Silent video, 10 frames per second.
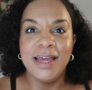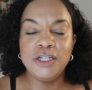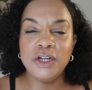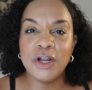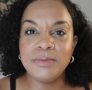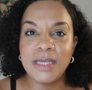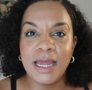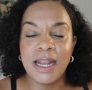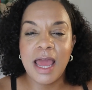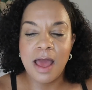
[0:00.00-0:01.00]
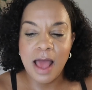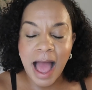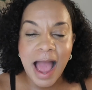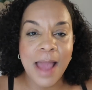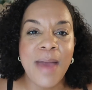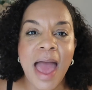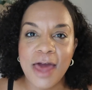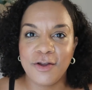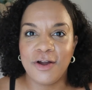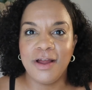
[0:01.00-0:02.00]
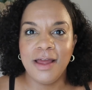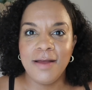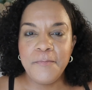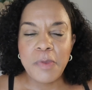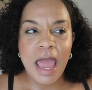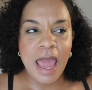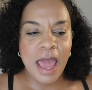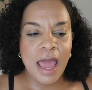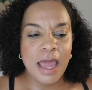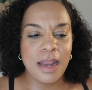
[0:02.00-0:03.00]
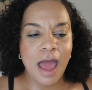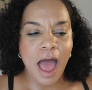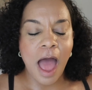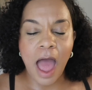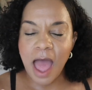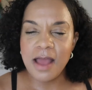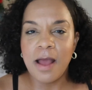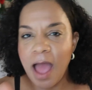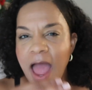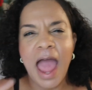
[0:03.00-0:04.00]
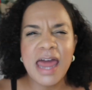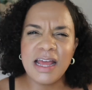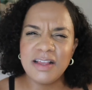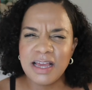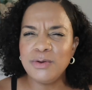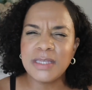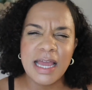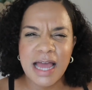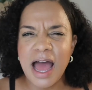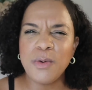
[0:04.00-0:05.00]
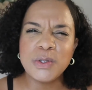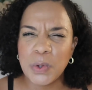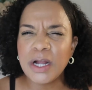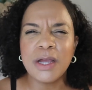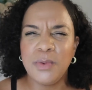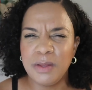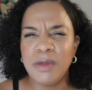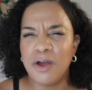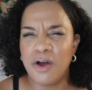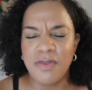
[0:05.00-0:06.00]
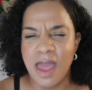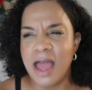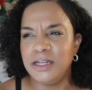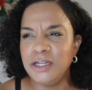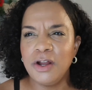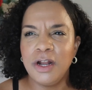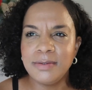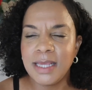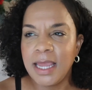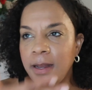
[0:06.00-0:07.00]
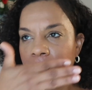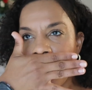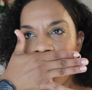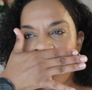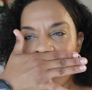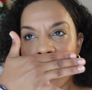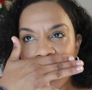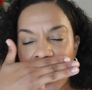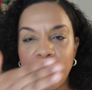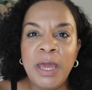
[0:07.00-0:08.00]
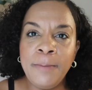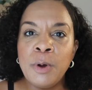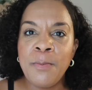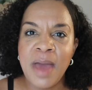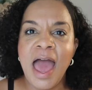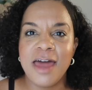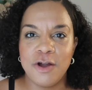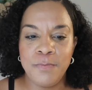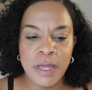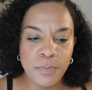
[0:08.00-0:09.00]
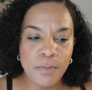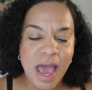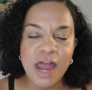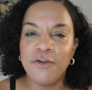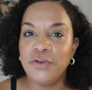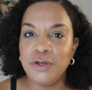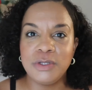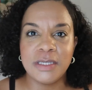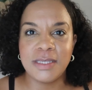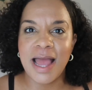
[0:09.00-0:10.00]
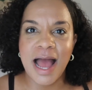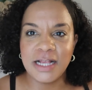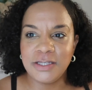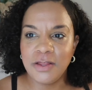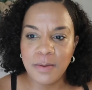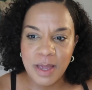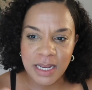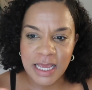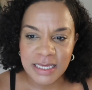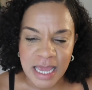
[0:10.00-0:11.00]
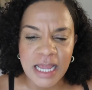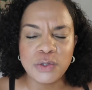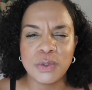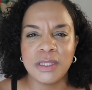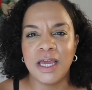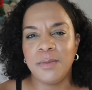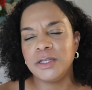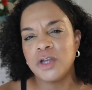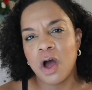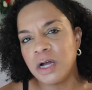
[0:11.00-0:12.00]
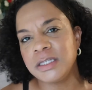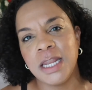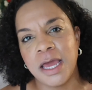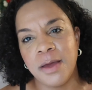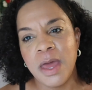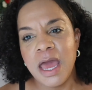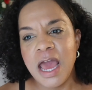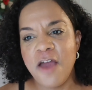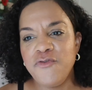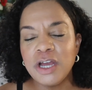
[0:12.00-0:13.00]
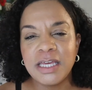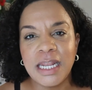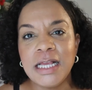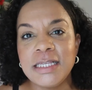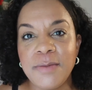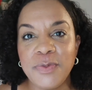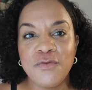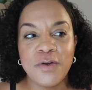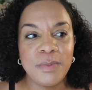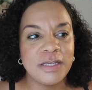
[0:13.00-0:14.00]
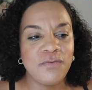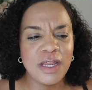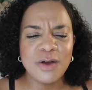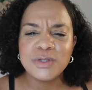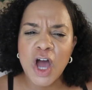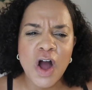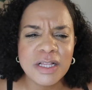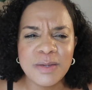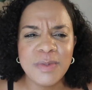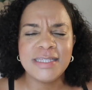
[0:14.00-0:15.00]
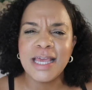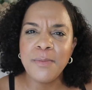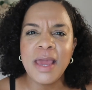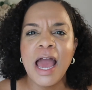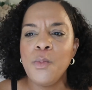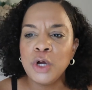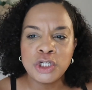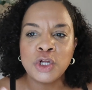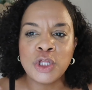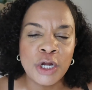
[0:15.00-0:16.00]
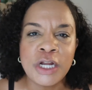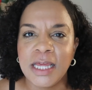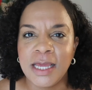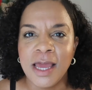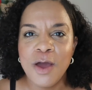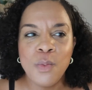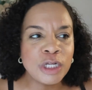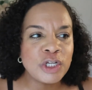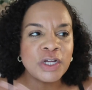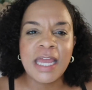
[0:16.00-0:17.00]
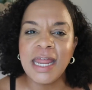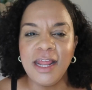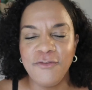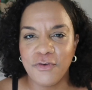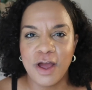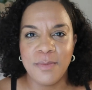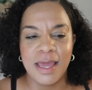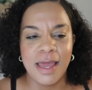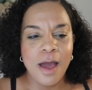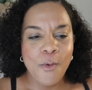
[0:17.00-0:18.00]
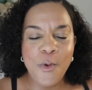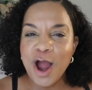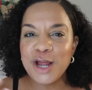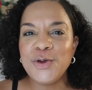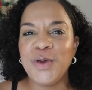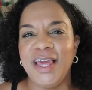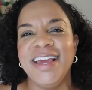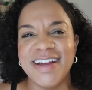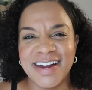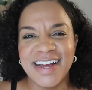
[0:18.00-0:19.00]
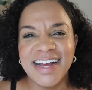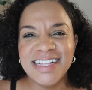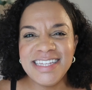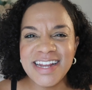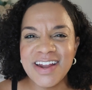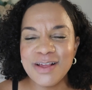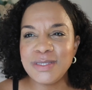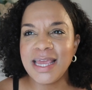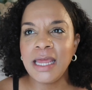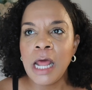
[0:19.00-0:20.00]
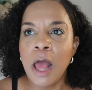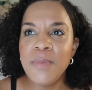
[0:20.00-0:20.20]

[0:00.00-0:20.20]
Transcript: Do you know what I'm saying? I matter. And I had it was like God was working with me on that. Do you know what I'm saying? People matter. People matter for you to say hi to them and engage with them and talk to them. If you're getting something from this video, talk to me. Tell me what you're learning, what you're getting from it. Why are you here? Do you know what I'm saying?